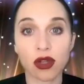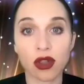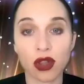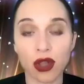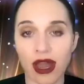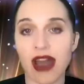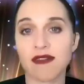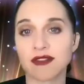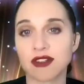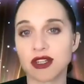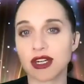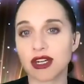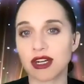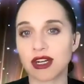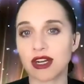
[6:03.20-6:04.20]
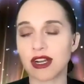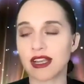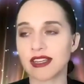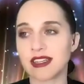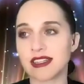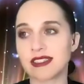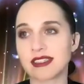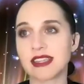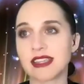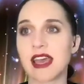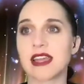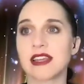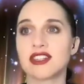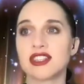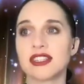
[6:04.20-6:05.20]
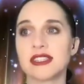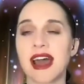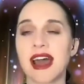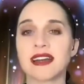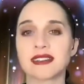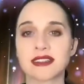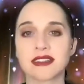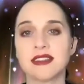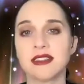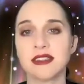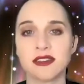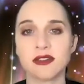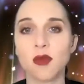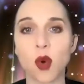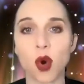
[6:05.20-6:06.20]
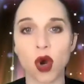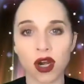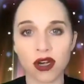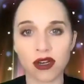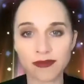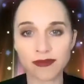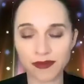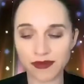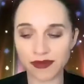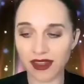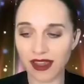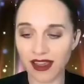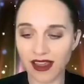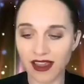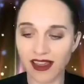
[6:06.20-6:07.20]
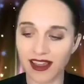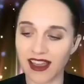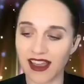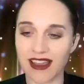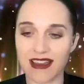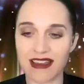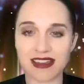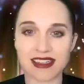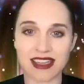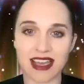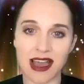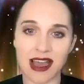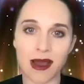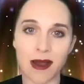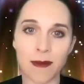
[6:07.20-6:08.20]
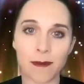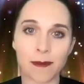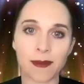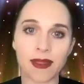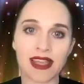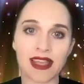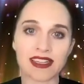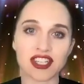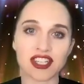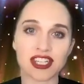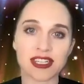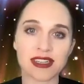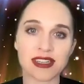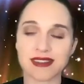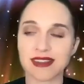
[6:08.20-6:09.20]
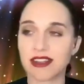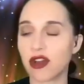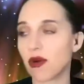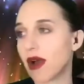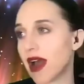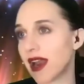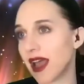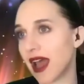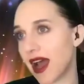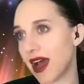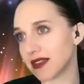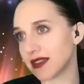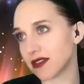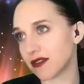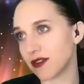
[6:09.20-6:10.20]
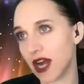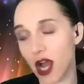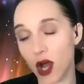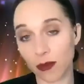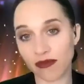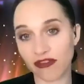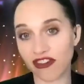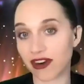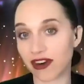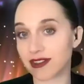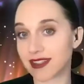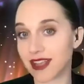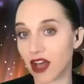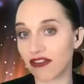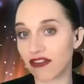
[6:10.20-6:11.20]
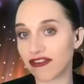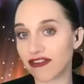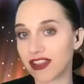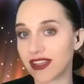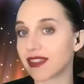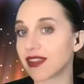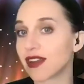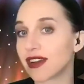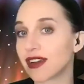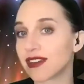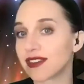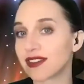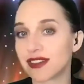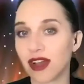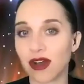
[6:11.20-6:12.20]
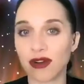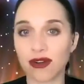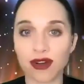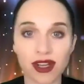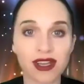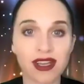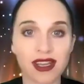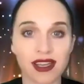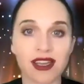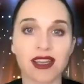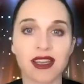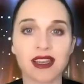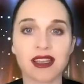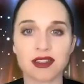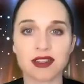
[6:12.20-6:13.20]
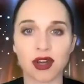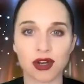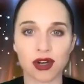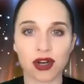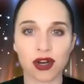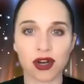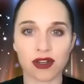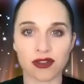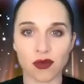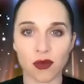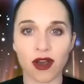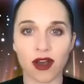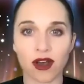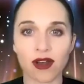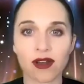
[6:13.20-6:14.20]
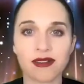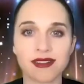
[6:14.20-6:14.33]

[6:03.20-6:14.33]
look after her and instead she's asked to do more. And um and she doesn't know how to ask for help for herself either. So it is on her as well.